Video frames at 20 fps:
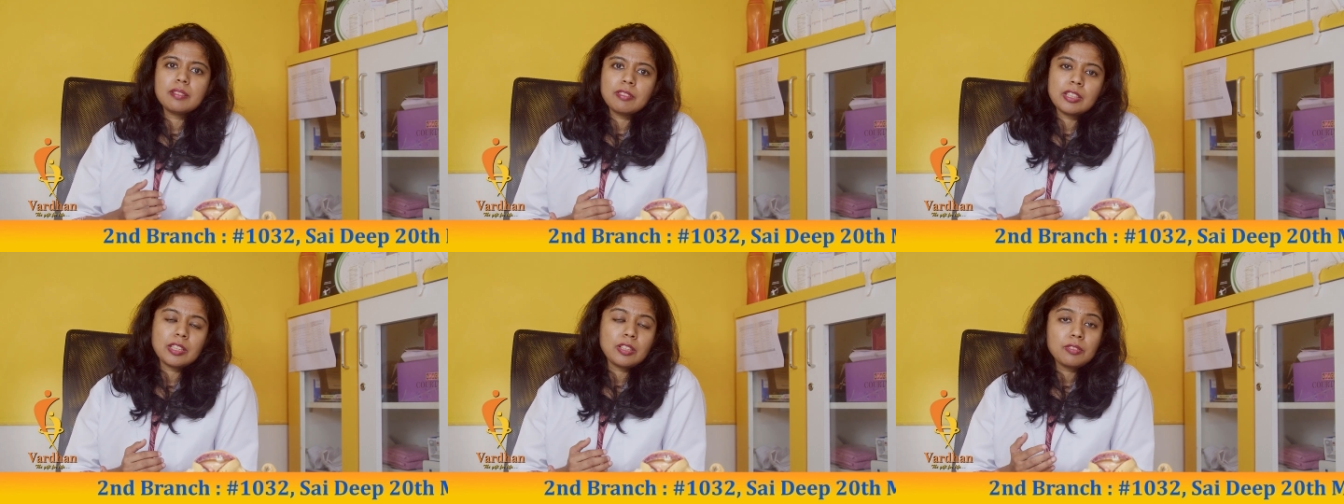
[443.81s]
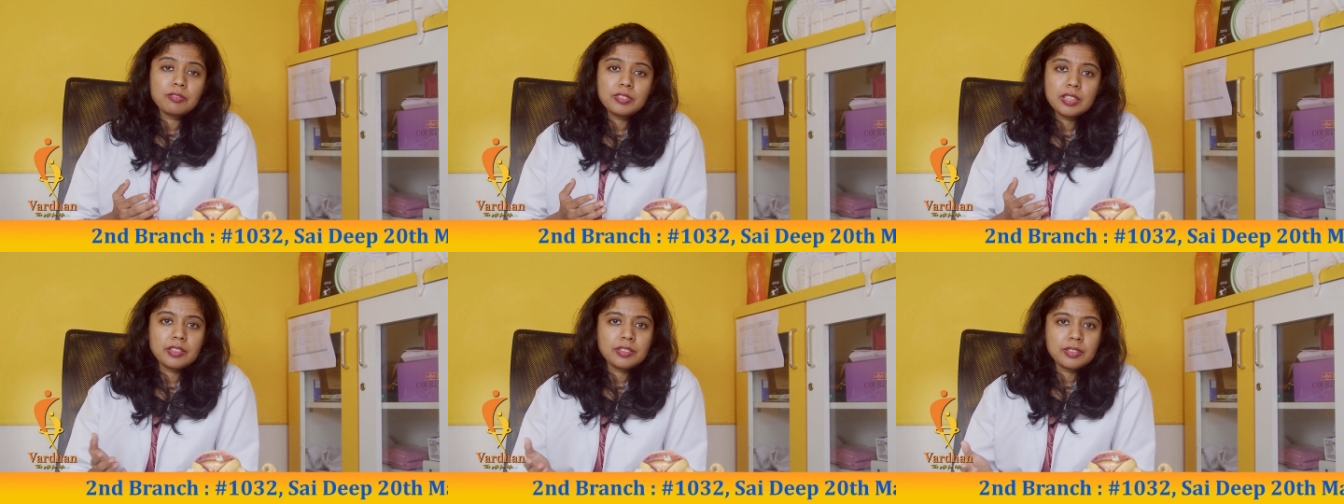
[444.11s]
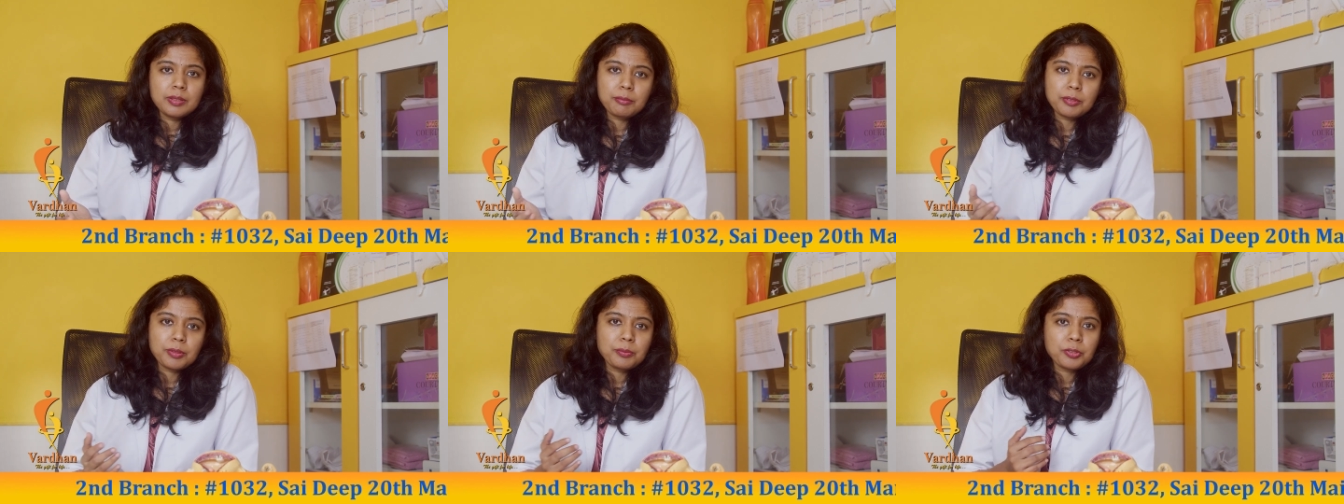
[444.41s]
one of these
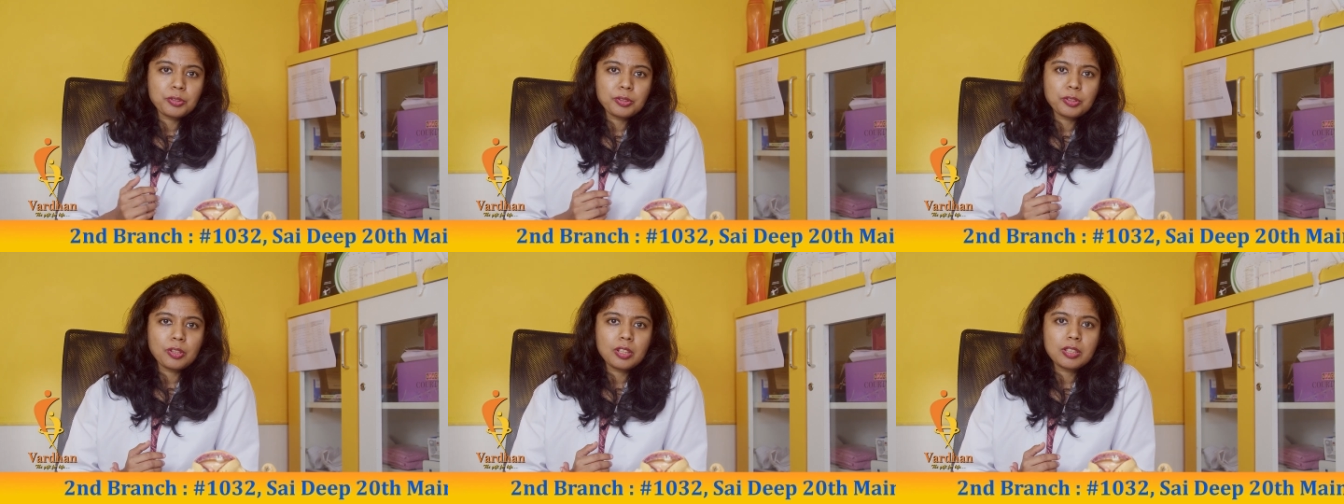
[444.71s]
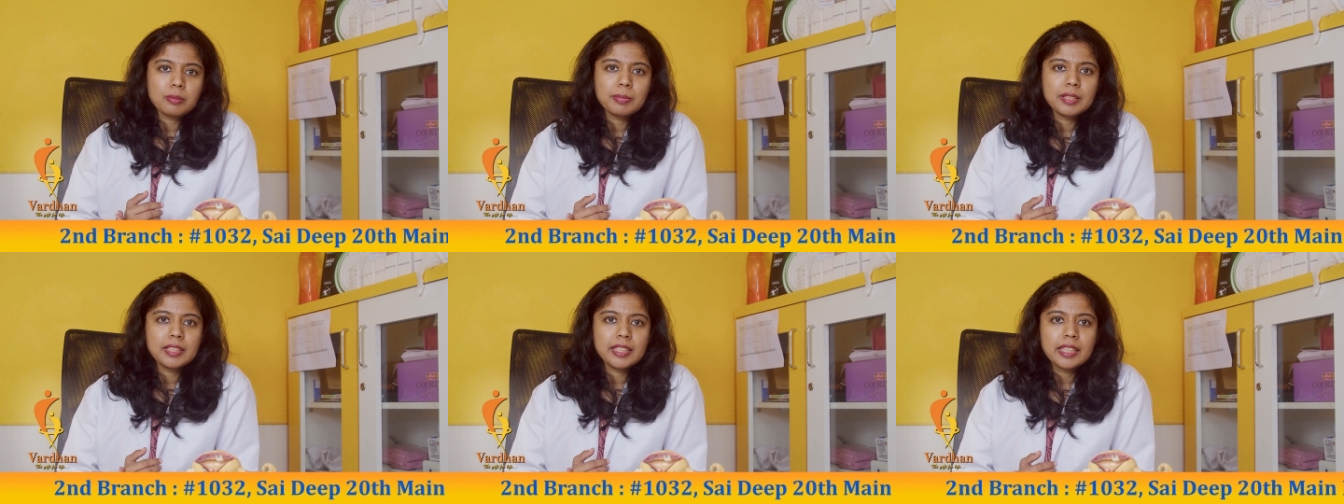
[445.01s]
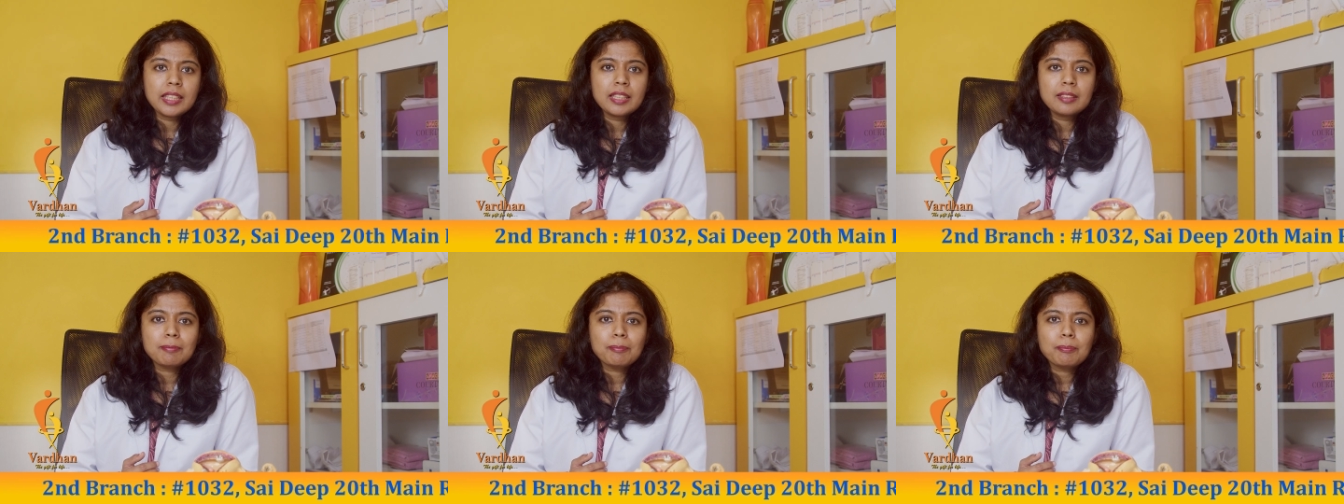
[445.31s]
symptoms should not be
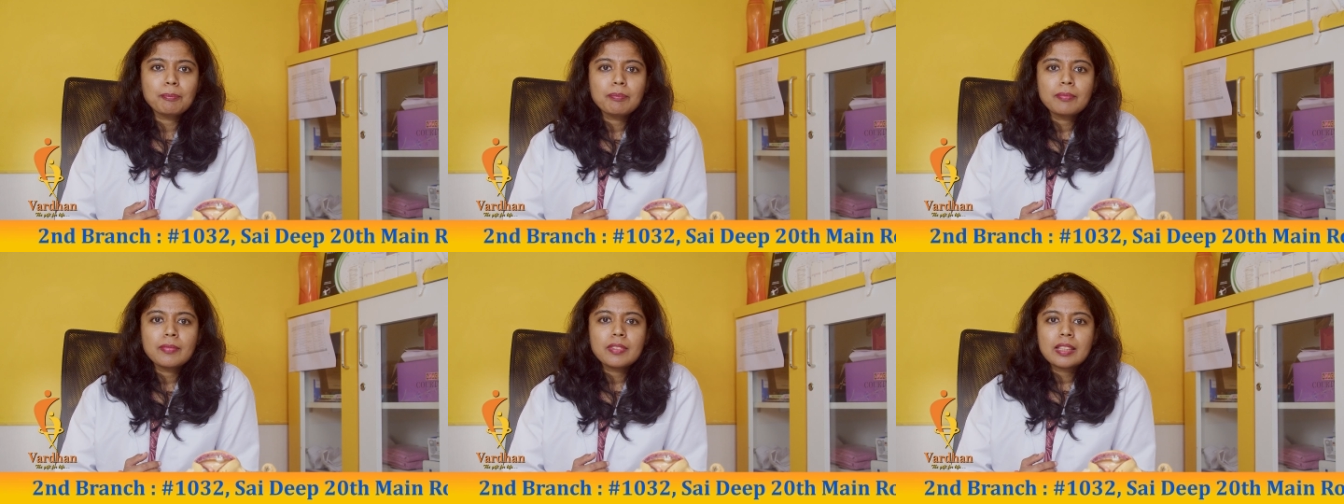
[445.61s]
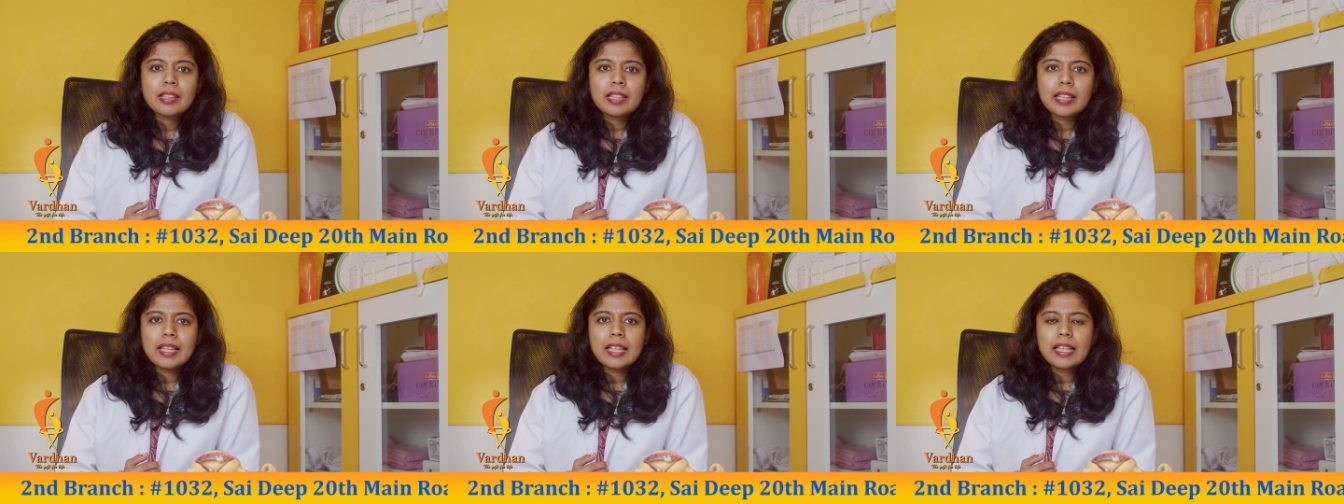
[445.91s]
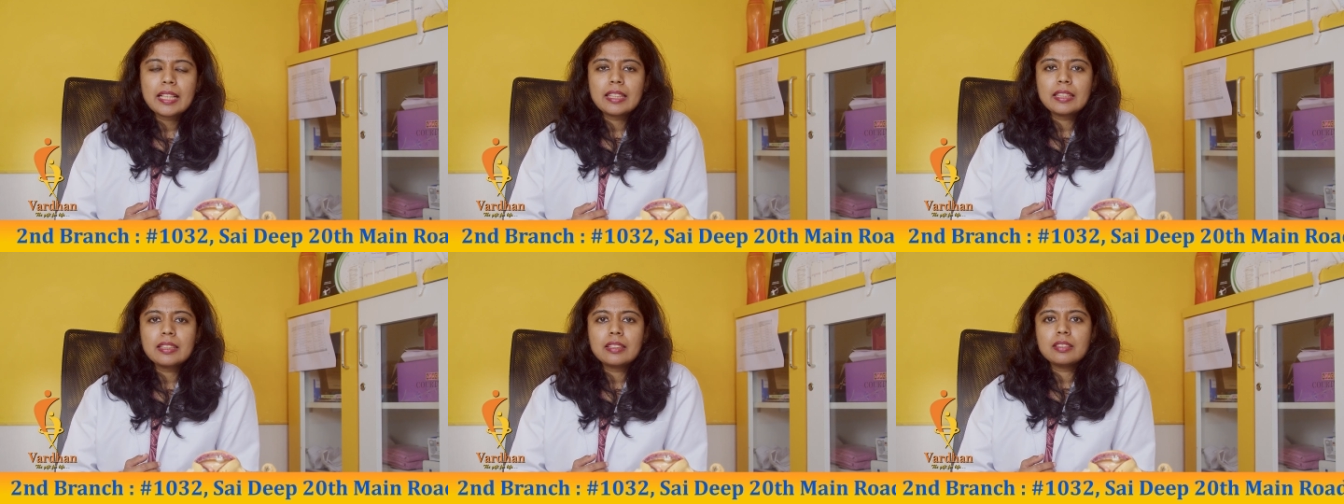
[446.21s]
there.
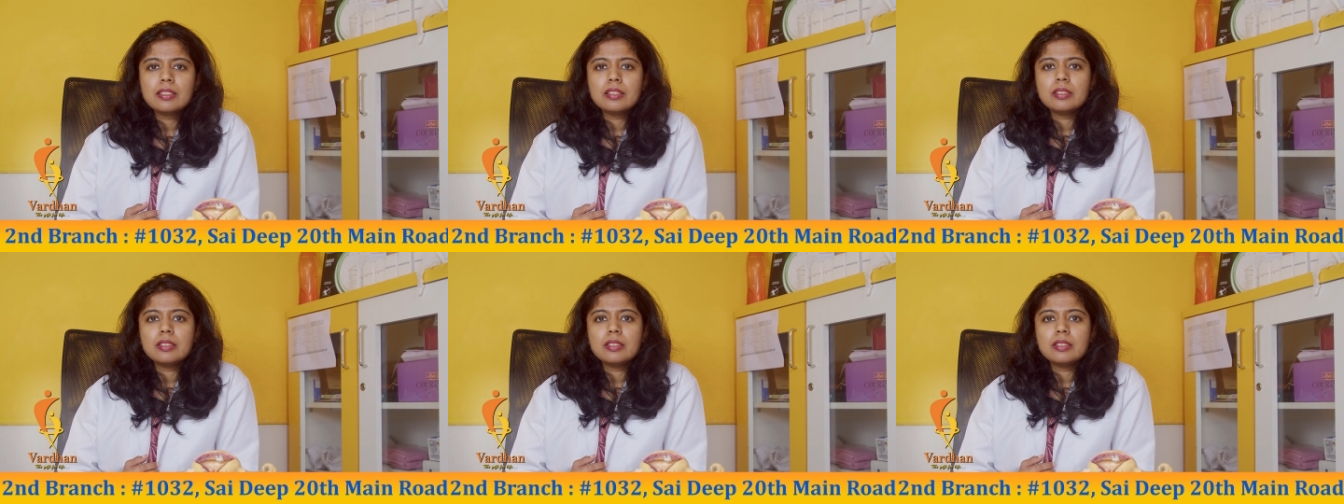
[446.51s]
And